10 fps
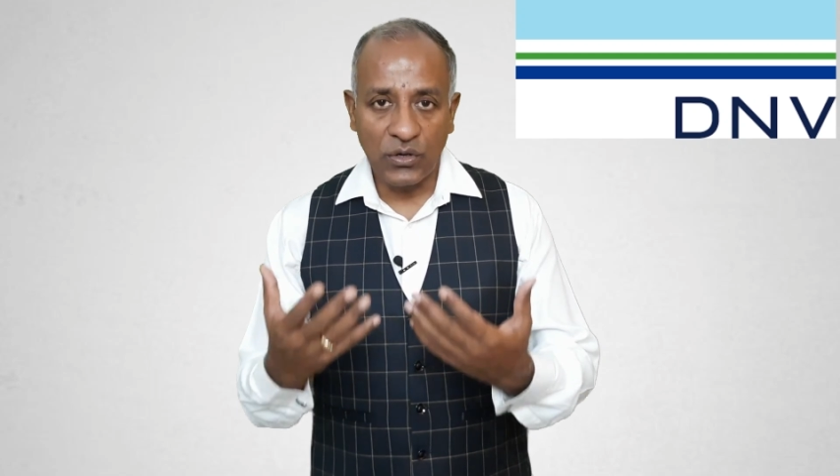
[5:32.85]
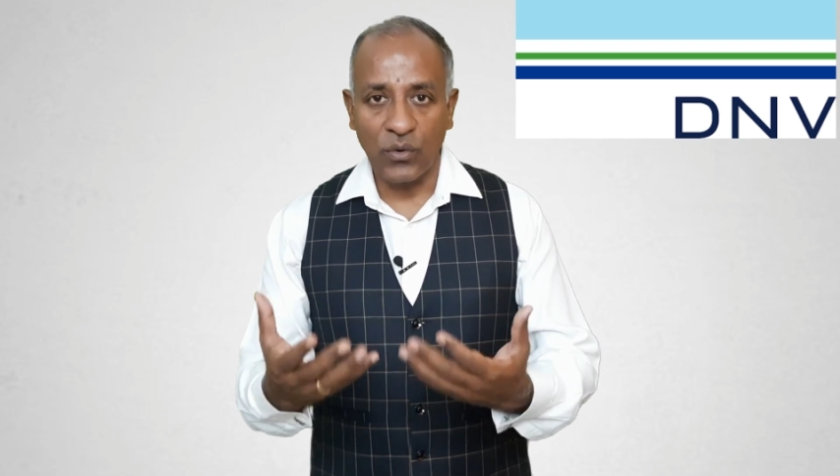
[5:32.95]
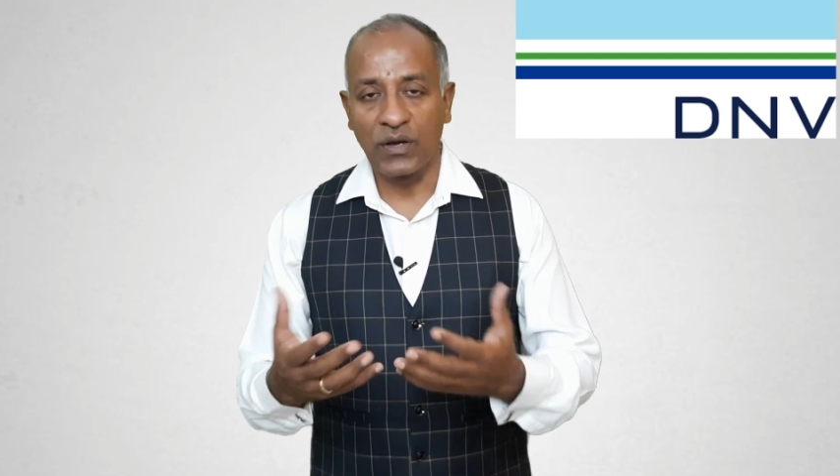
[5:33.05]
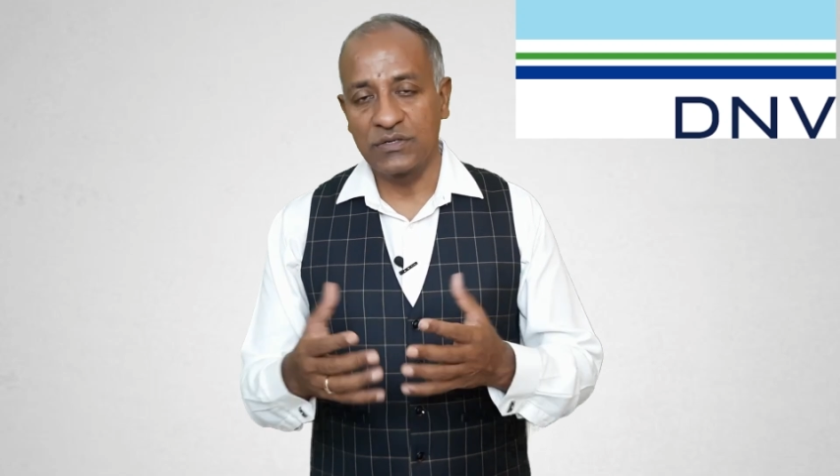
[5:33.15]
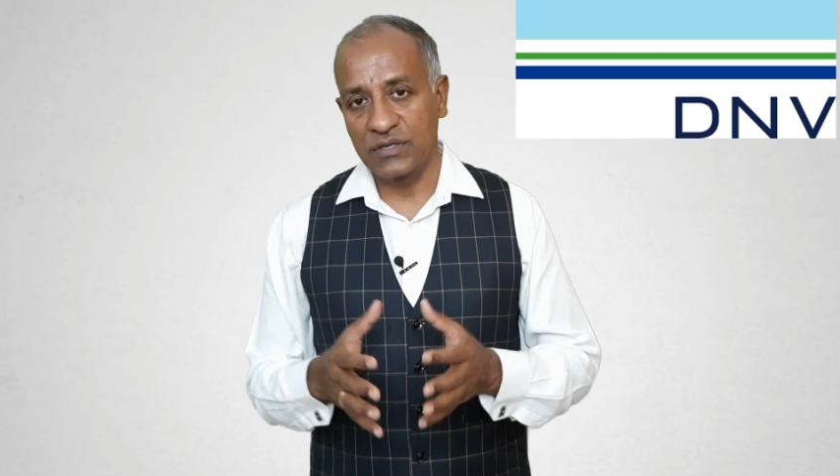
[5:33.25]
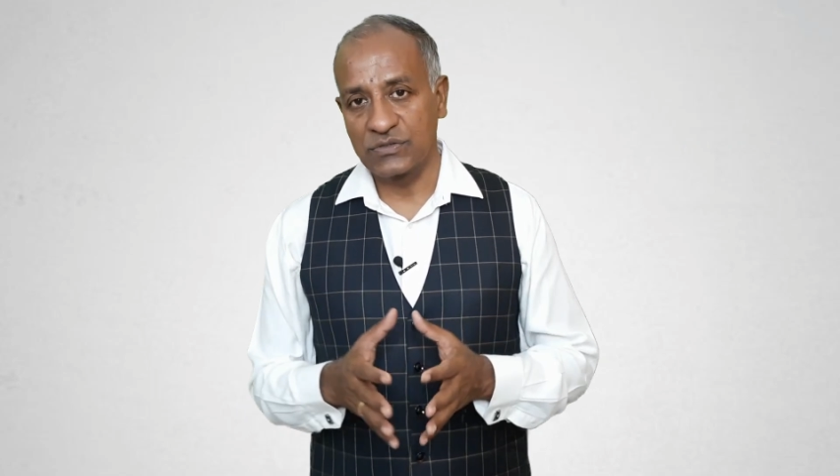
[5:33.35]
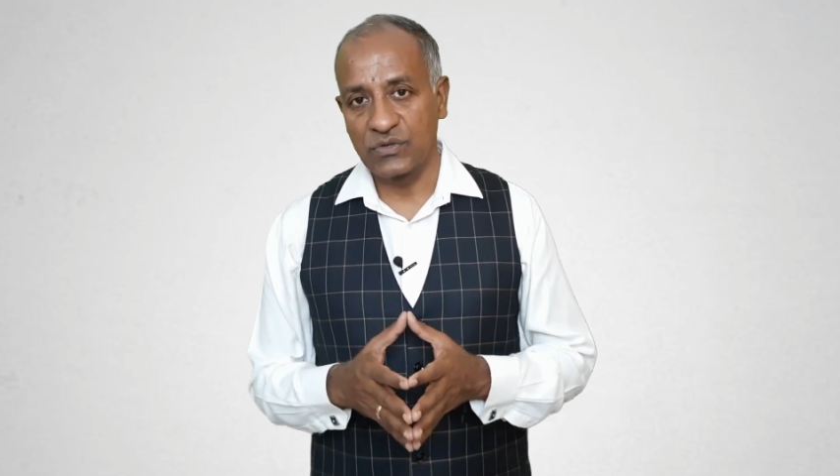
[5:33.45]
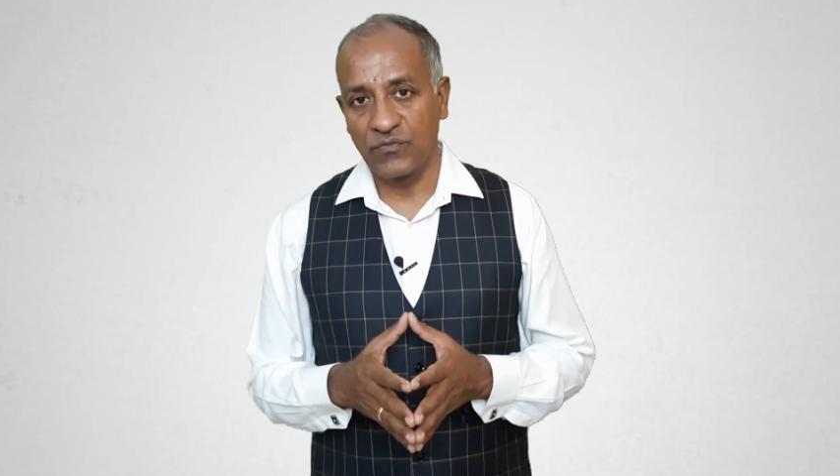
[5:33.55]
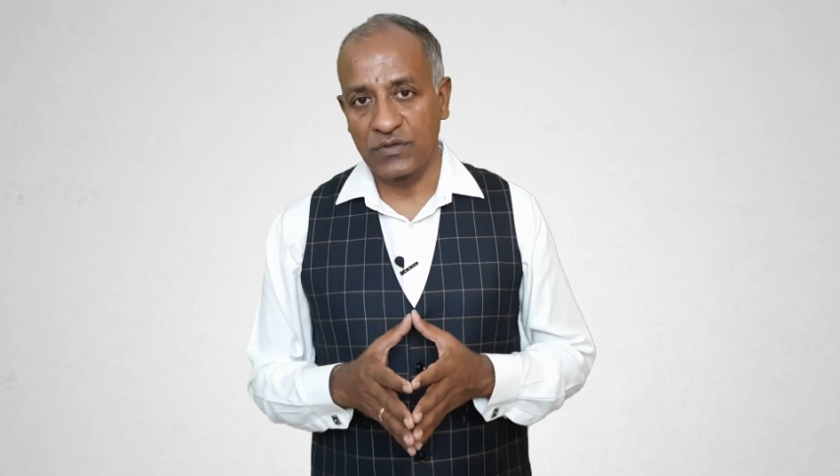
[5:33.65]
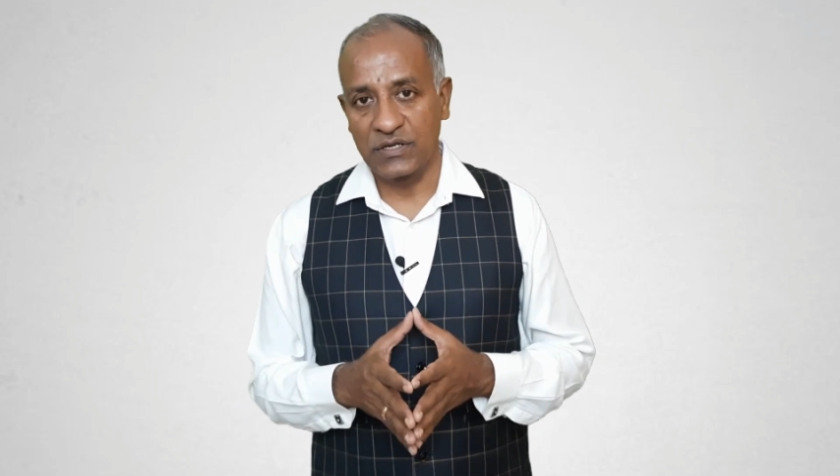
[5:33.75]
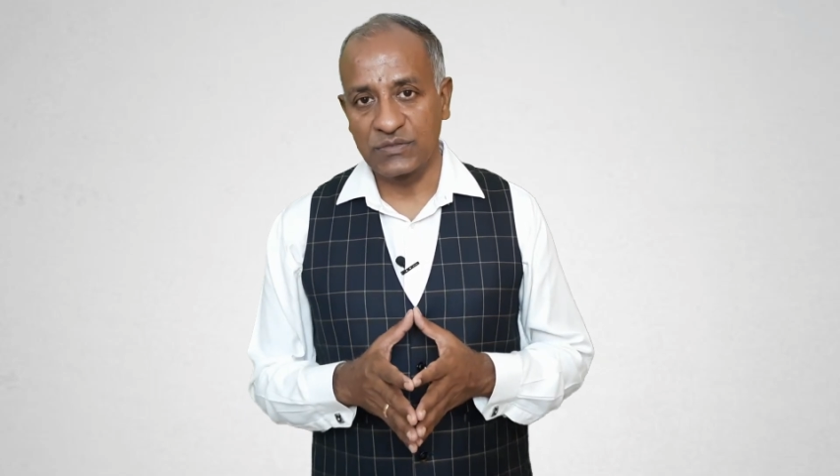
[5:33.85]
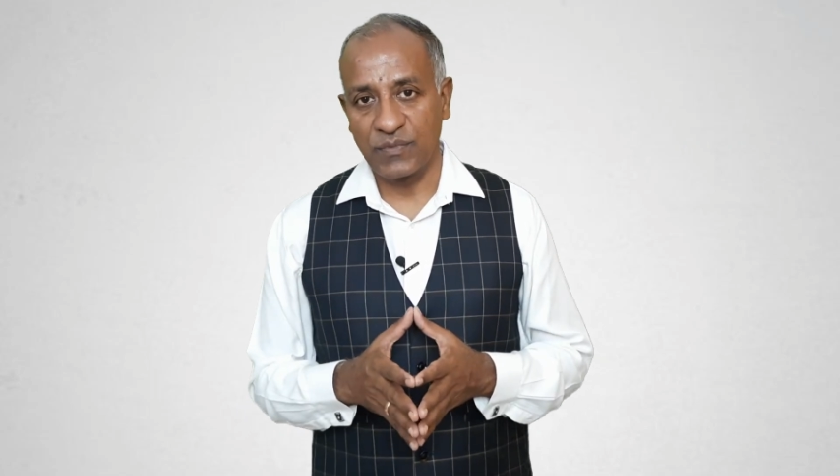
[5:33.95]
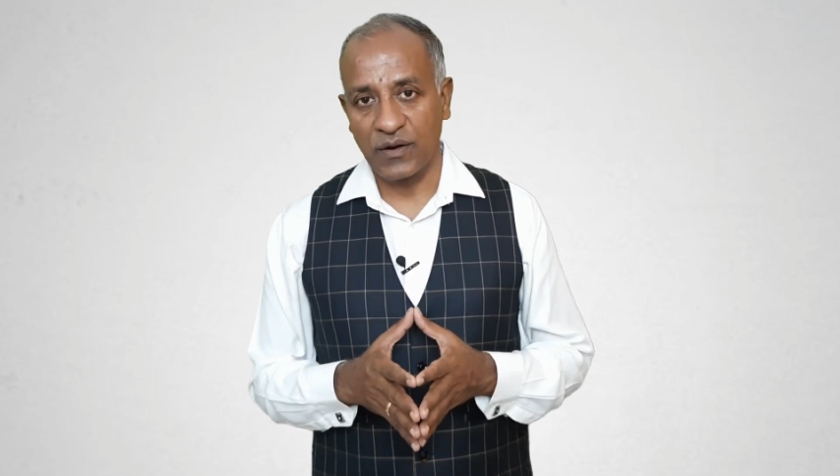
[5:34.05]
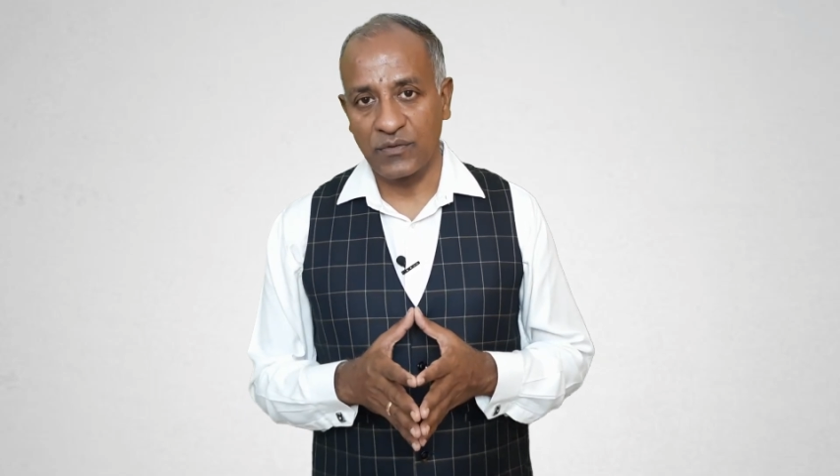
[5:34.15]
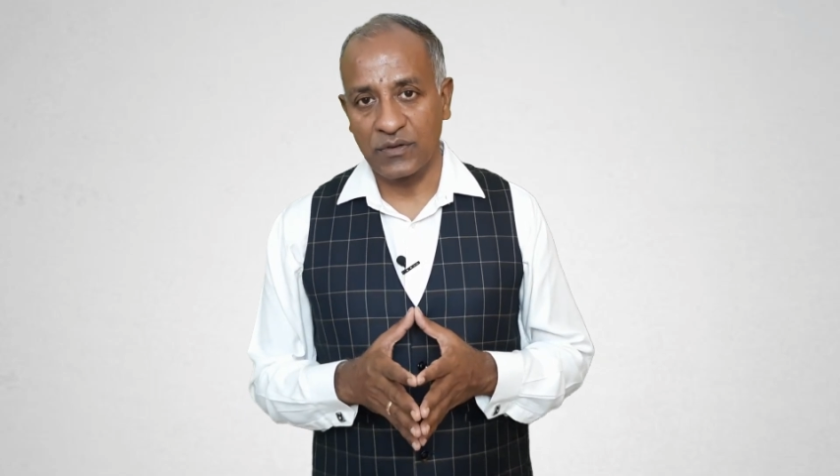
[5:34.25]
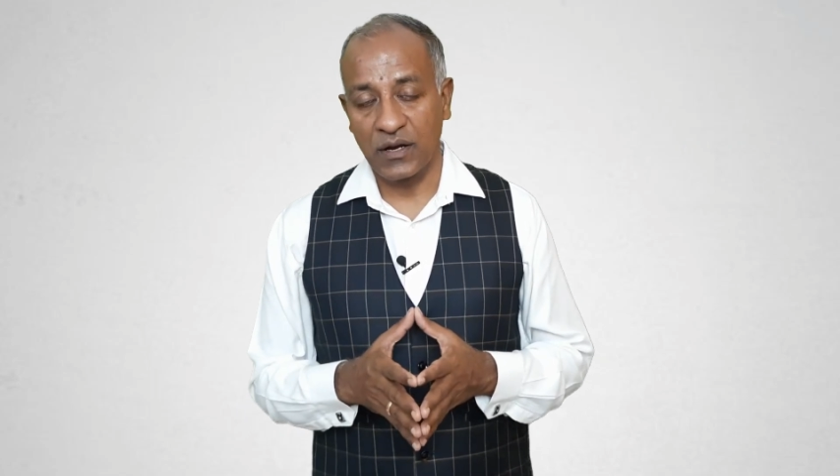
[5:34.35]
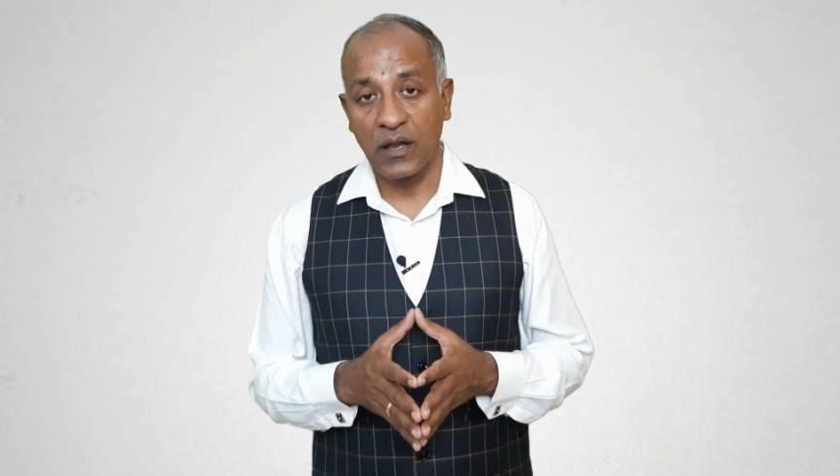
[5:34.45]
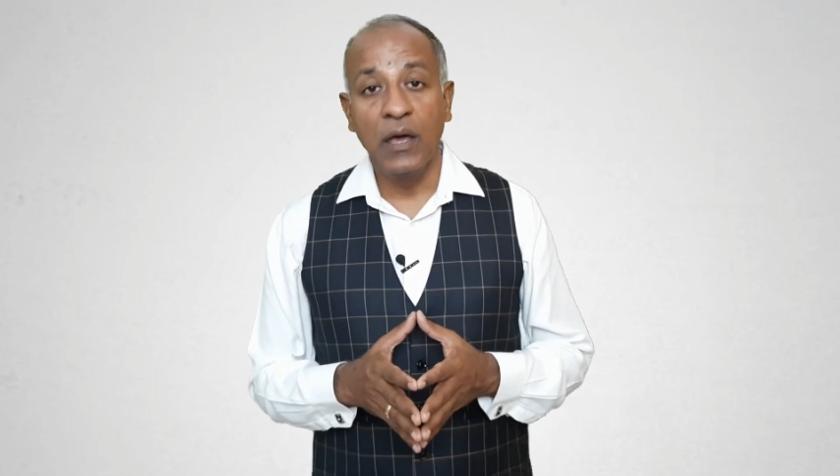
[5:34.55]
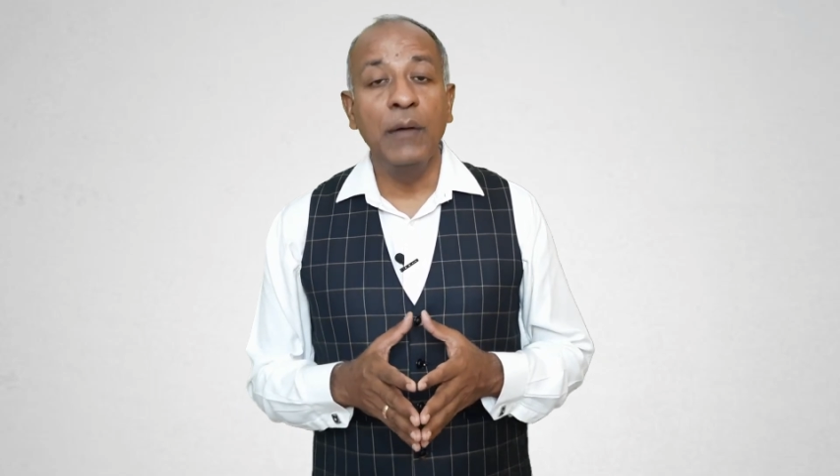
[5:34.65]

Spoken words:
organization is doing with respect to that.